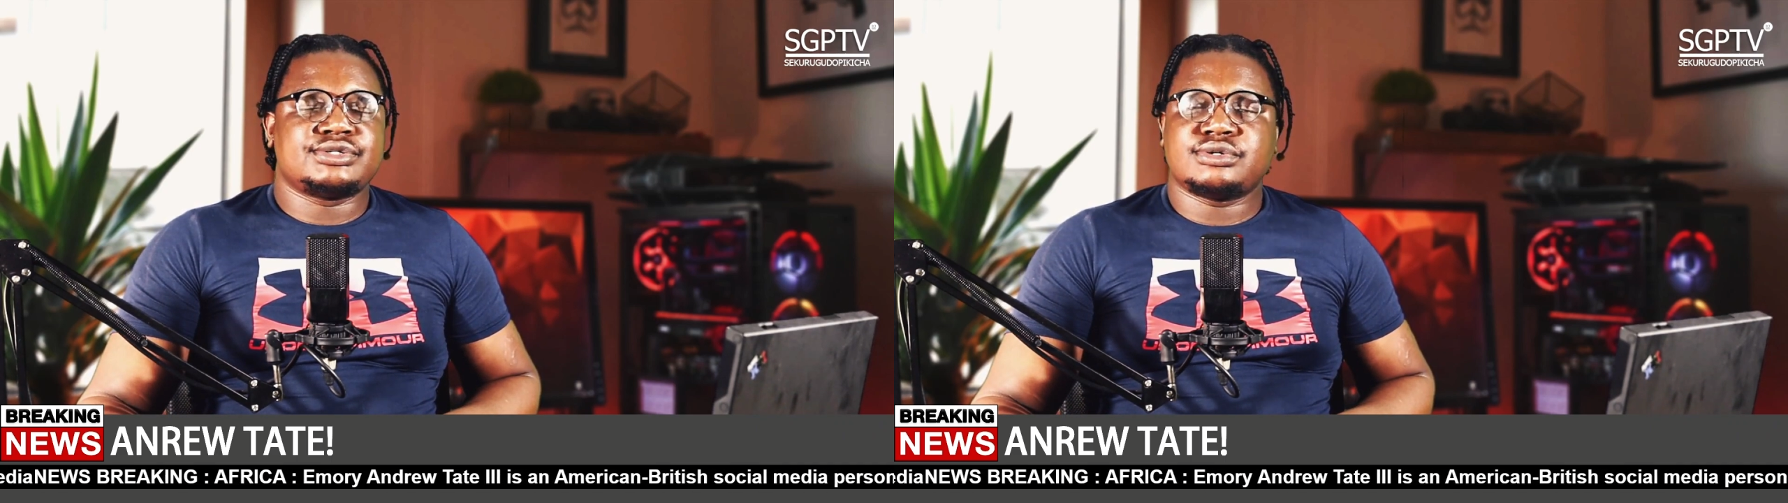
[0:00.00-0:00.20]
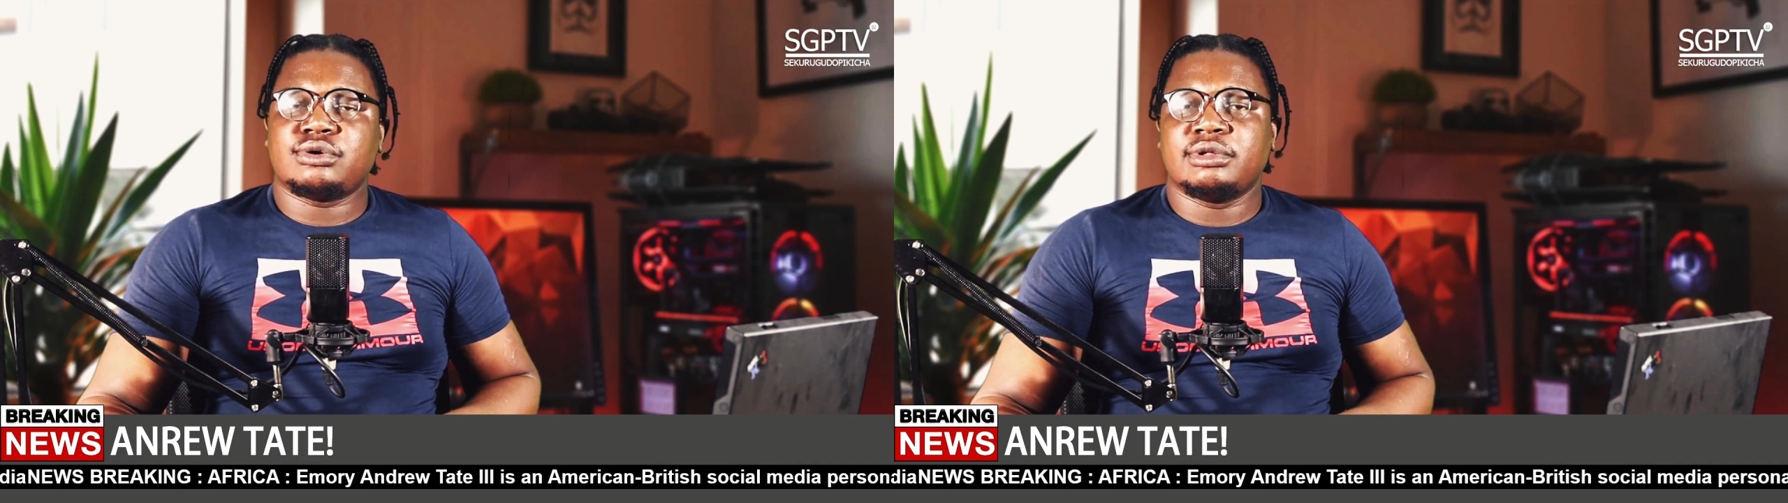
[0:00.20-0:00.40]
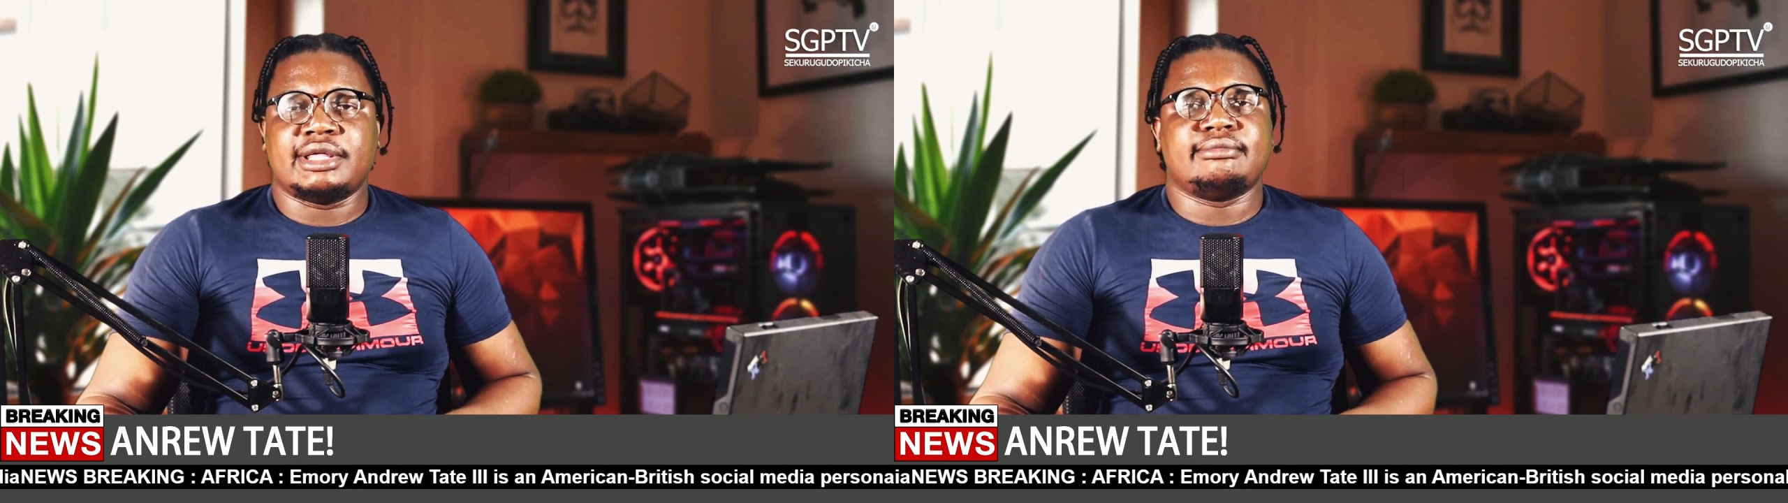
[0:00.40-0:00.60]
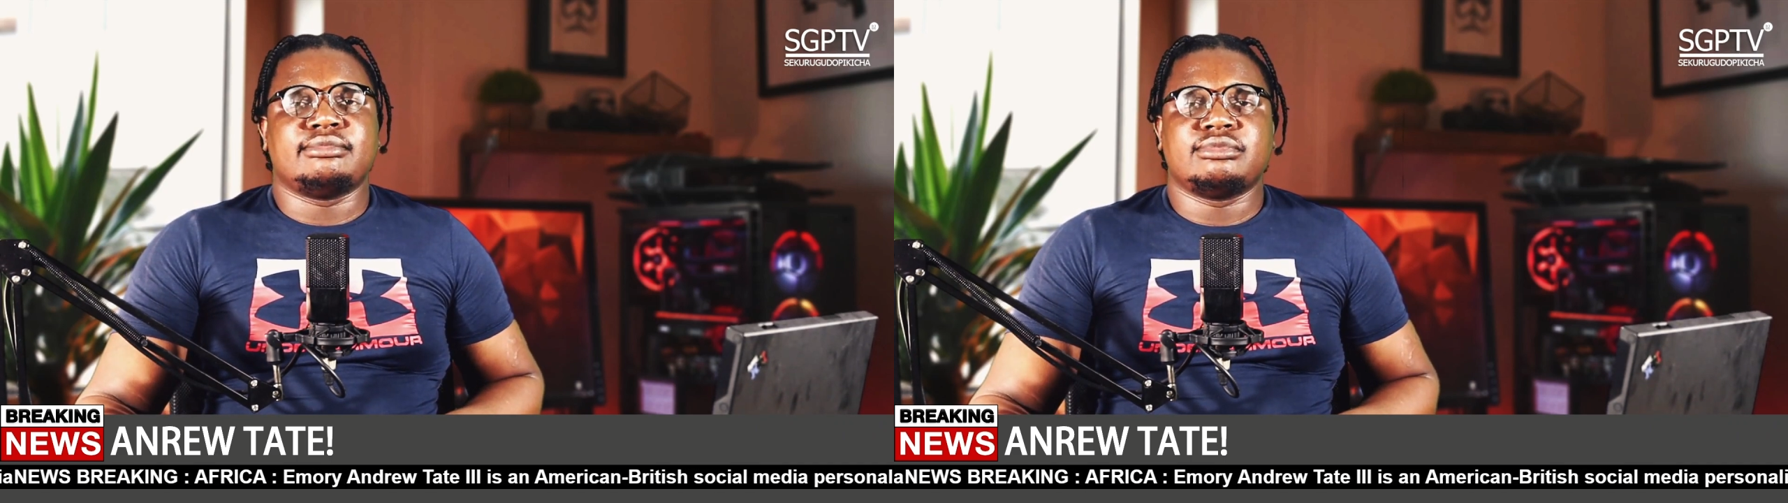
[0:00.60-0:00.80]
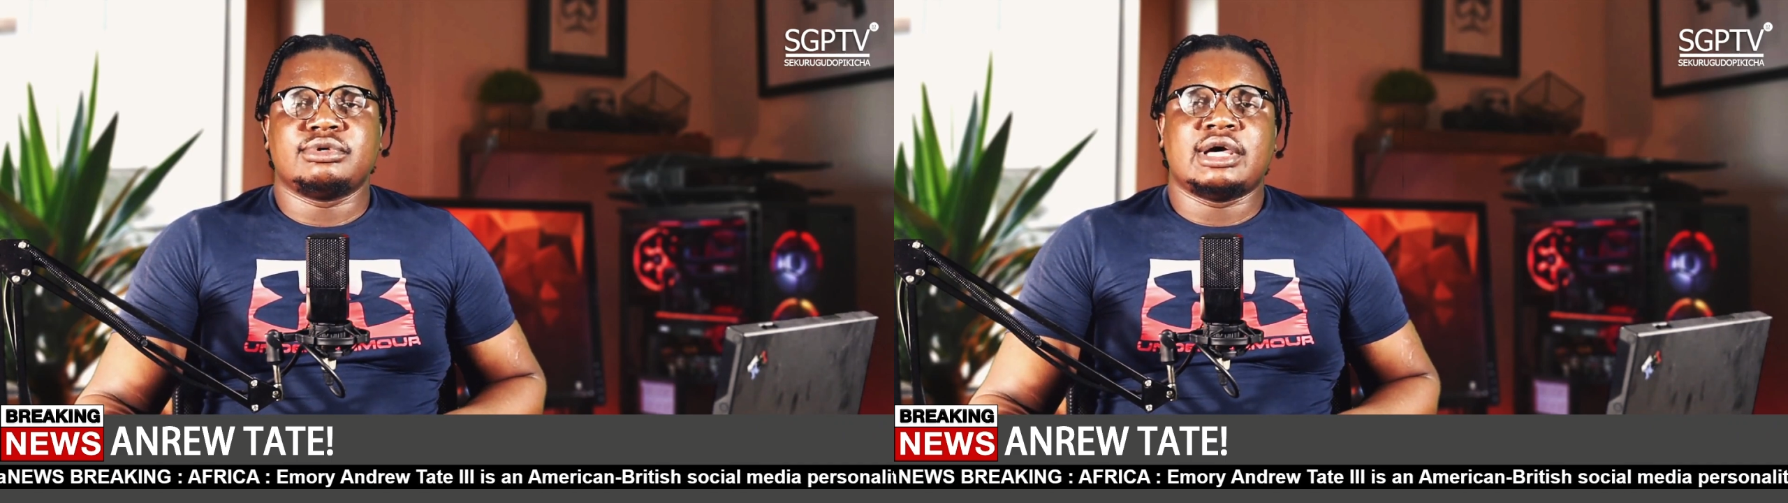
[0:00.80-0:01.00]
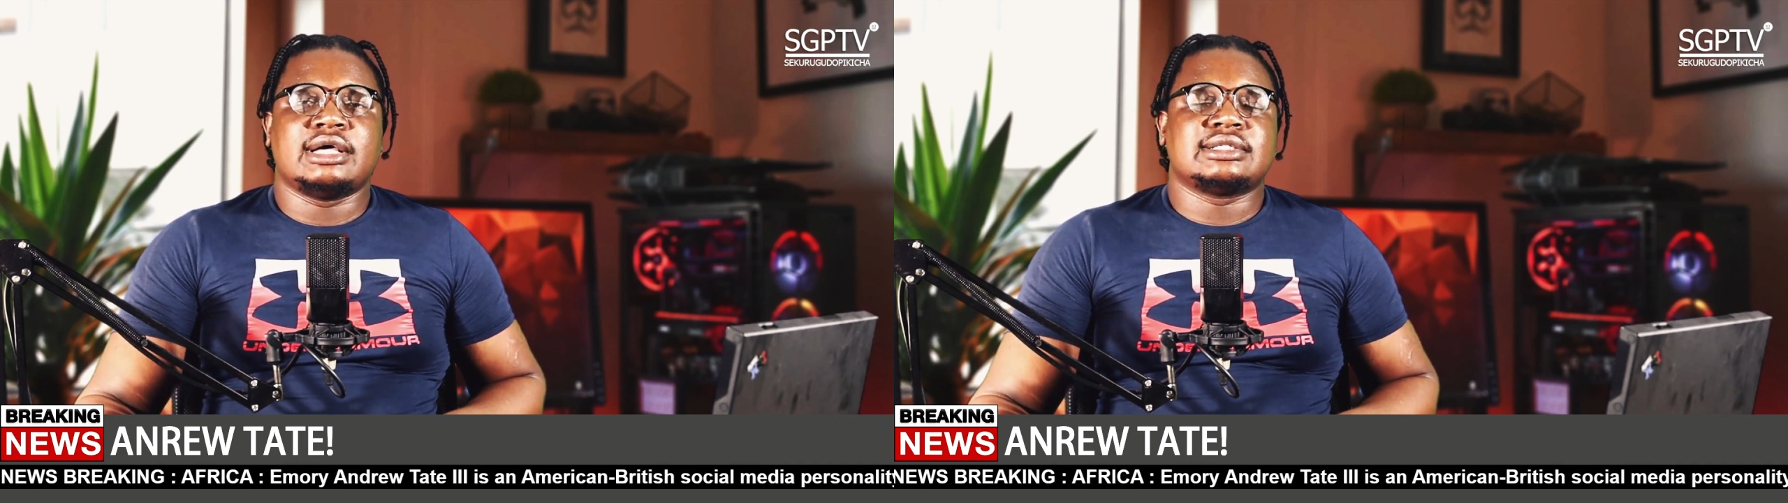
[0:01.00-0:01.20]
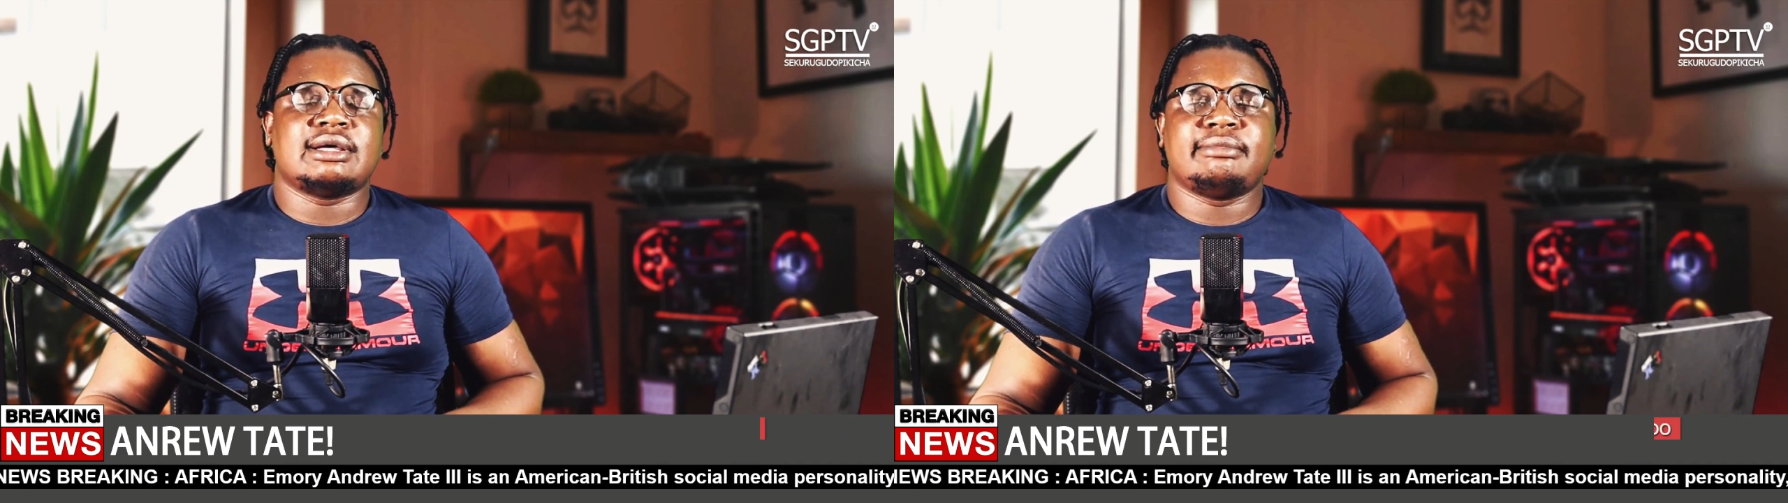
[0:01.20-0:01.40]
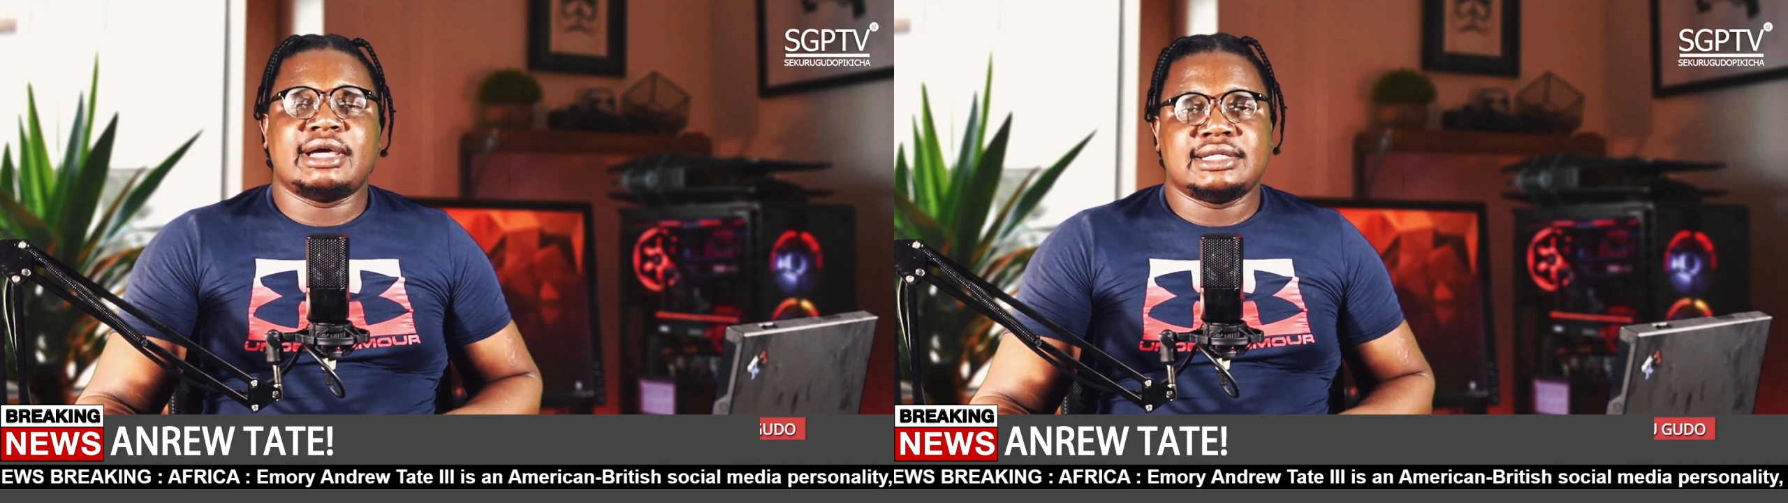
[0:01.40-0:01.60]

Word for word: troll them some